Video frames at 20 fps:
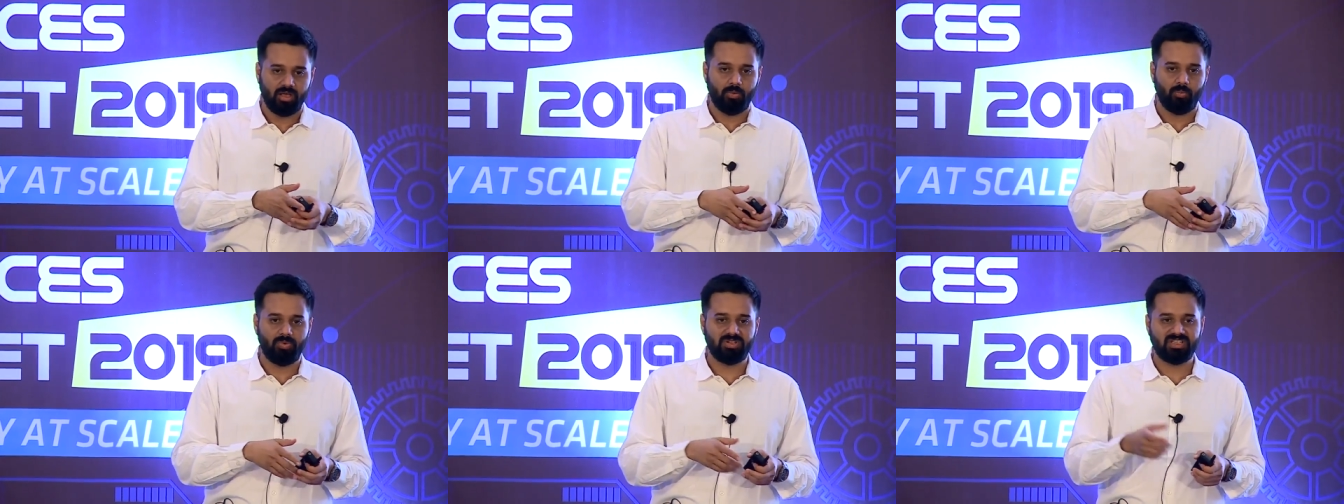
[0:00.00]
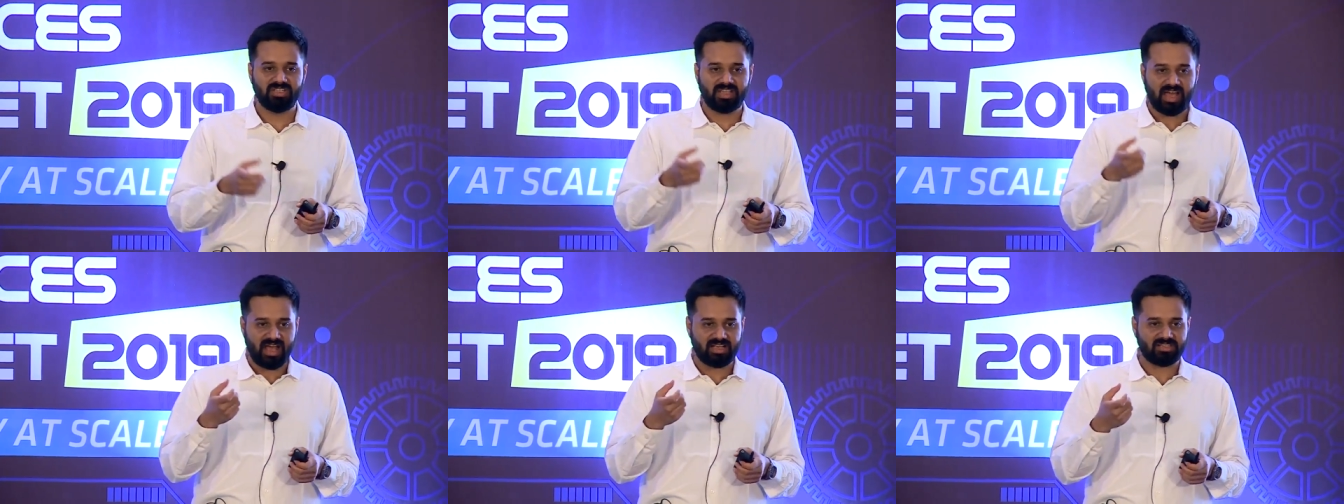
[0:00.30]
We
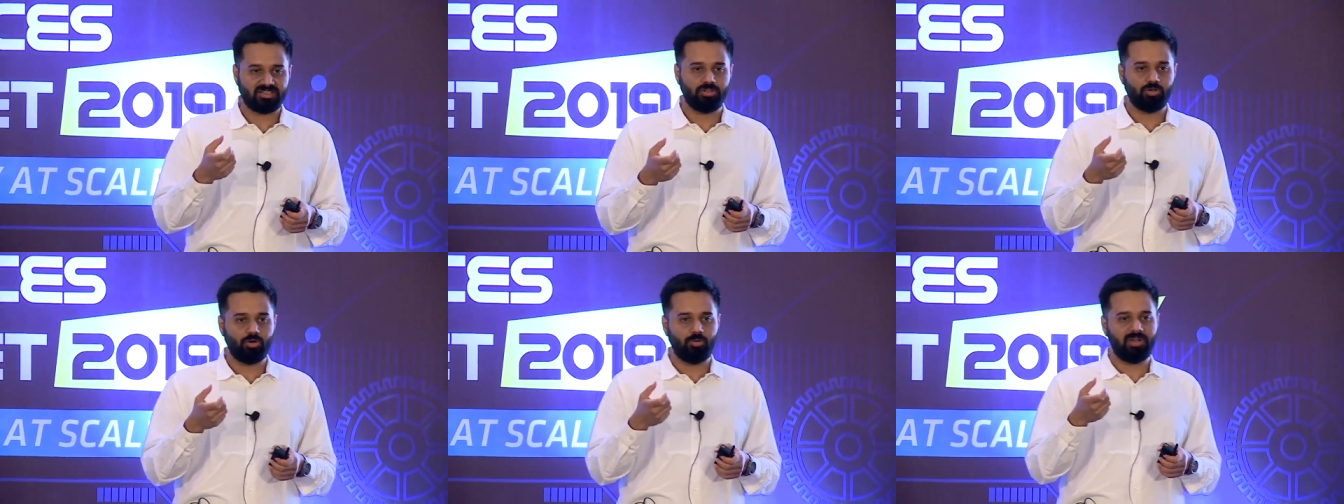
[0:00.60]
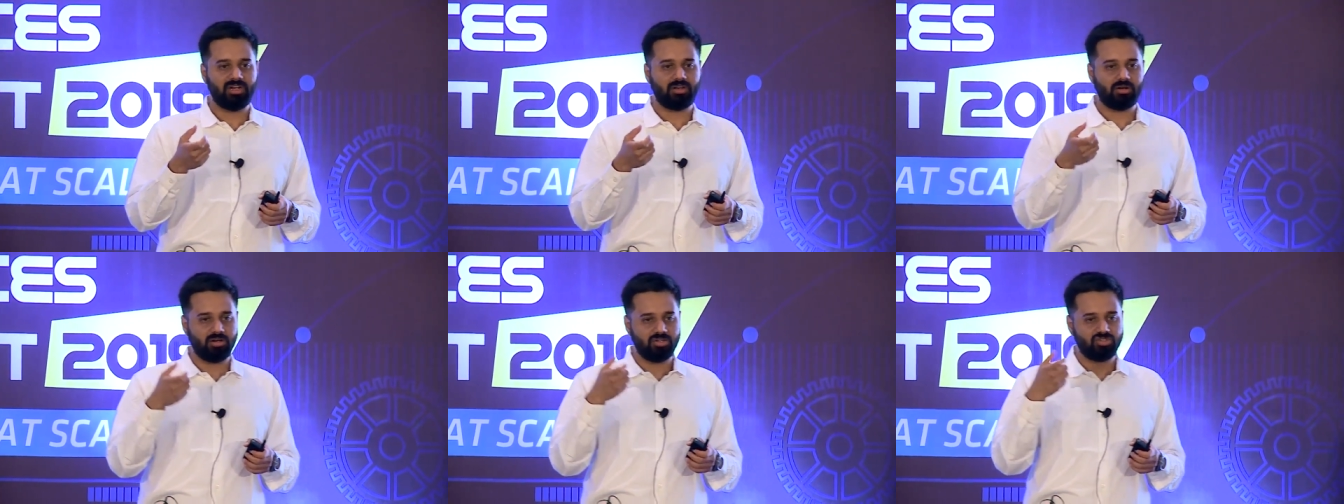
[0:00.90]
see the
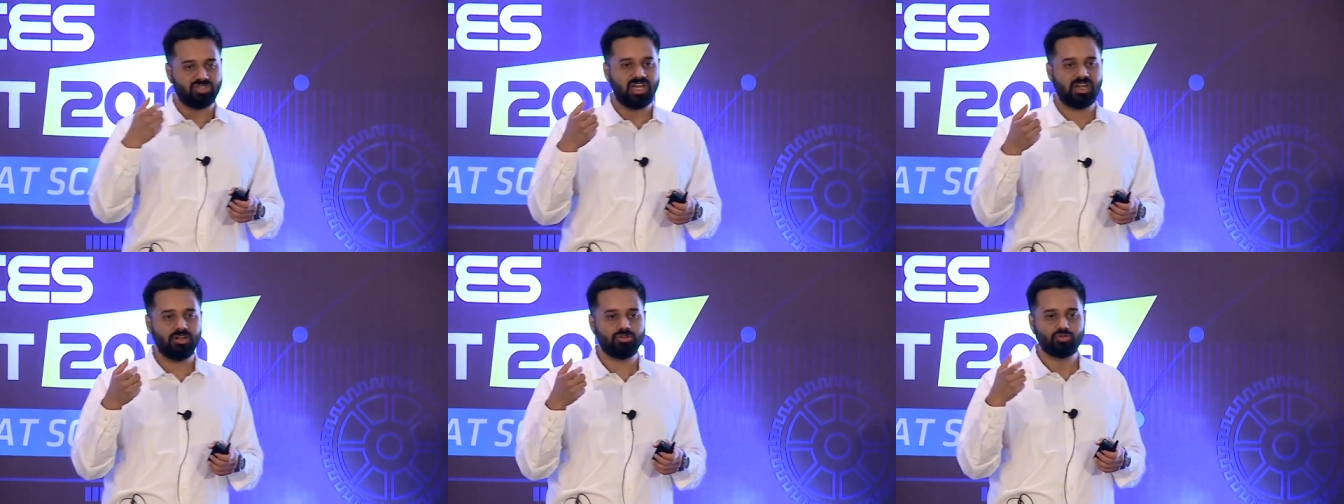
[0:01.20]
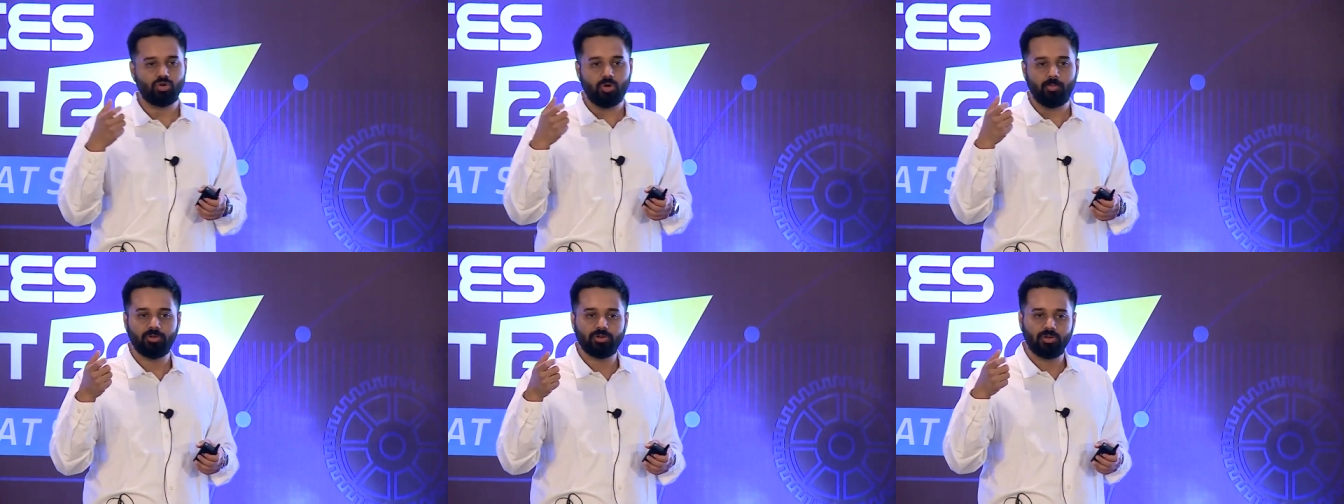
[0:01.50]
accelerometer and
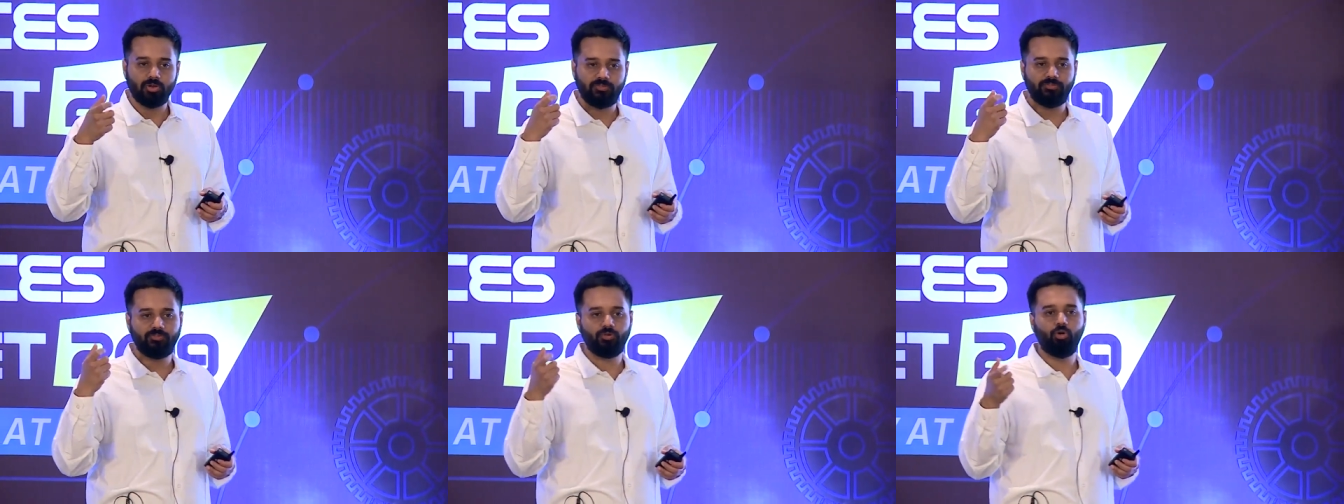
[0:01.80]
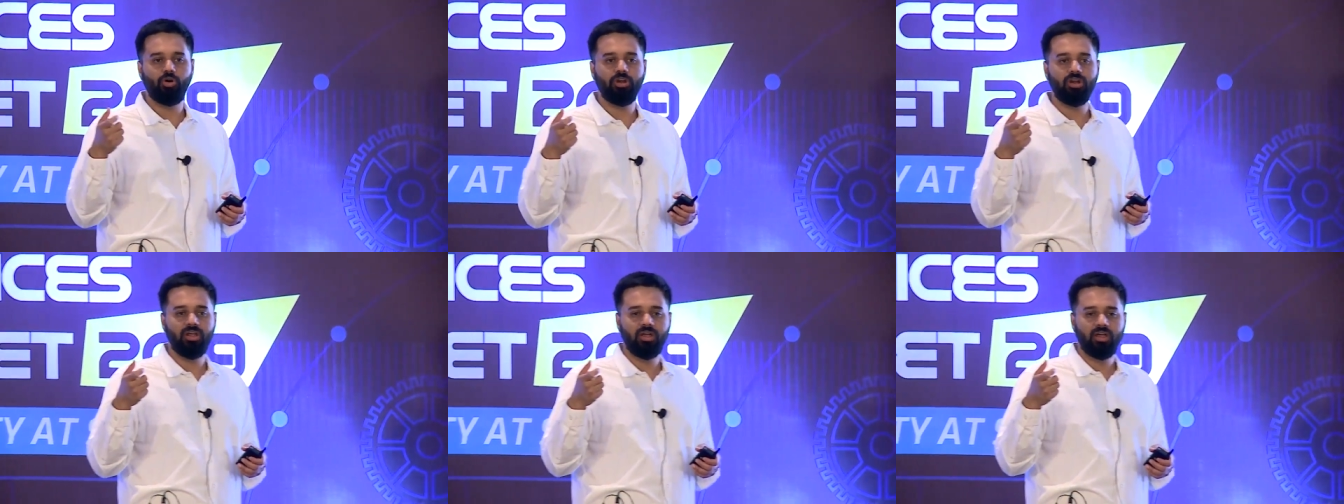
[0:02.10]
gyroscope on your
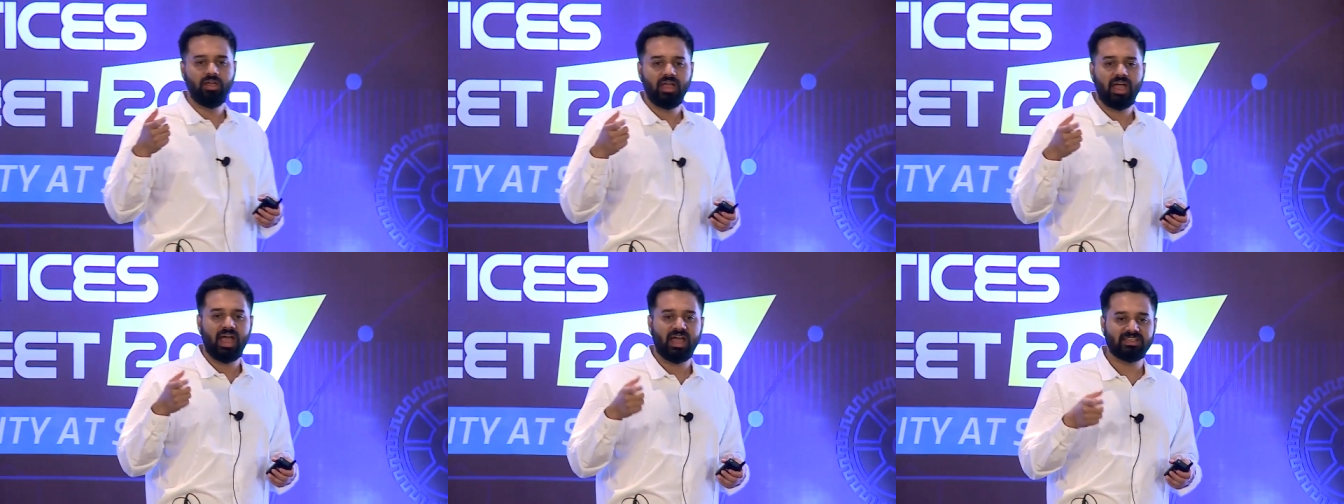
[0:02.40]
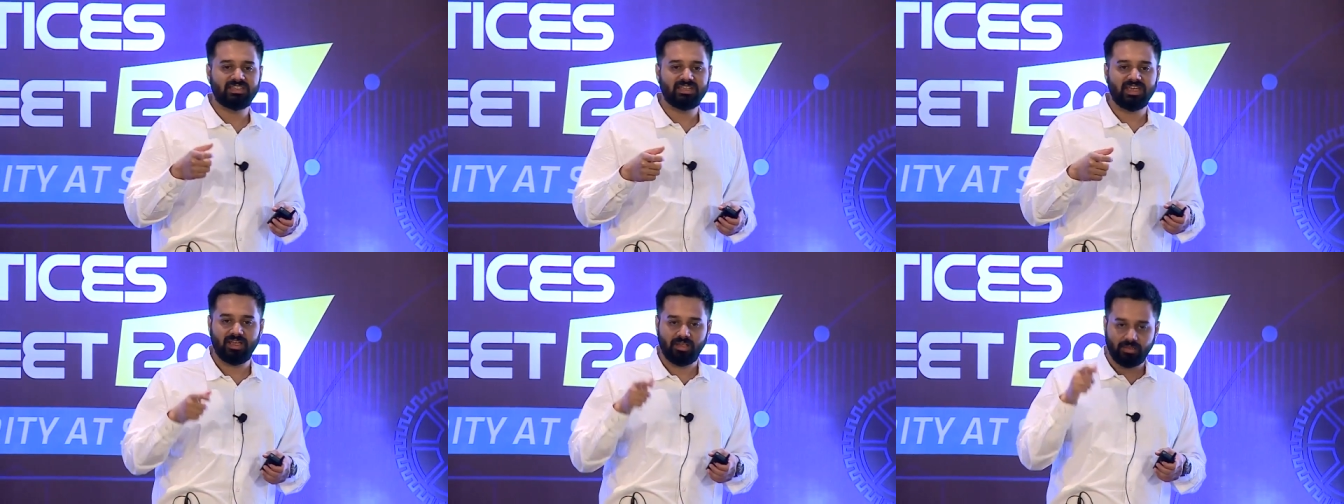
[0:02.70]
phone and
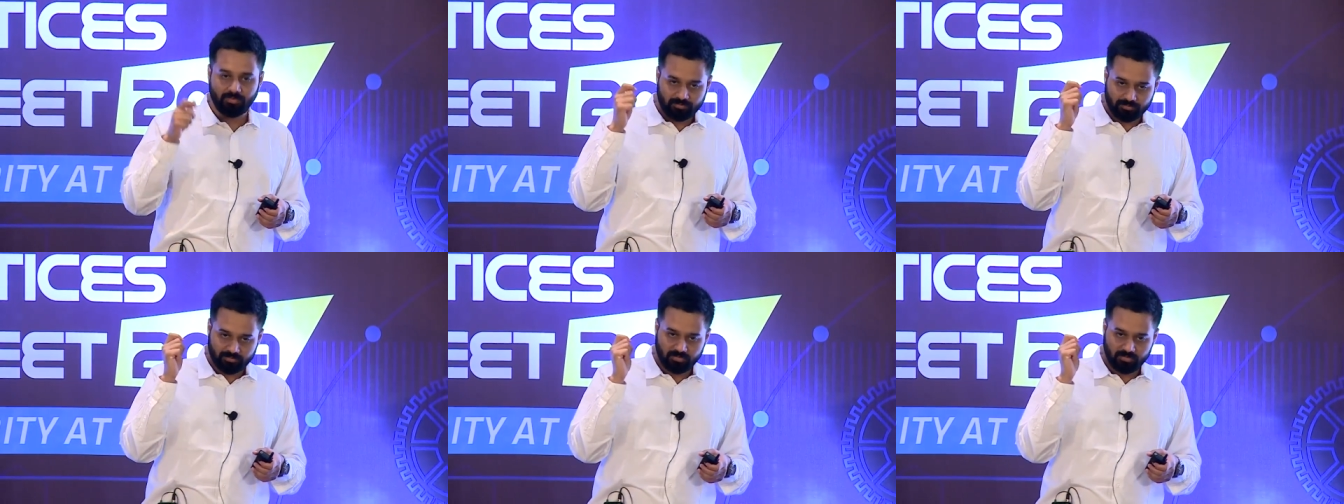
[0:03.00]
say,